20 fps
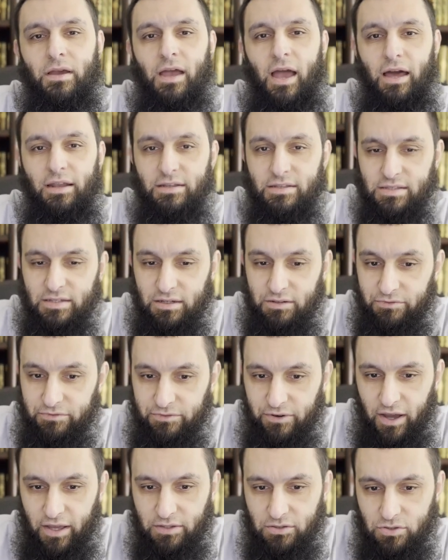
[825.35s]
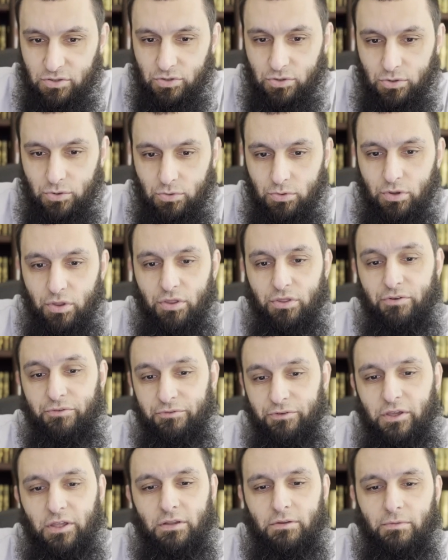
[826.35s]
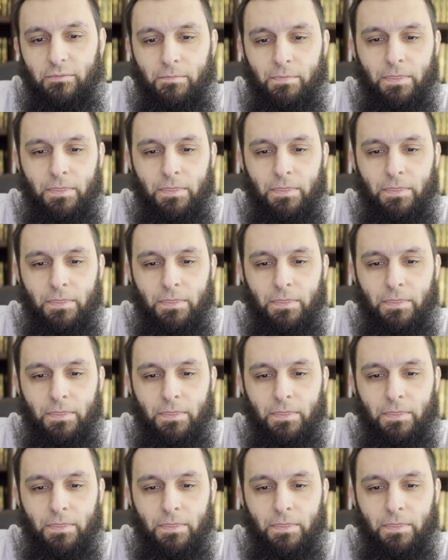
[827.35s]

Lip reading: and it's confined to the feet.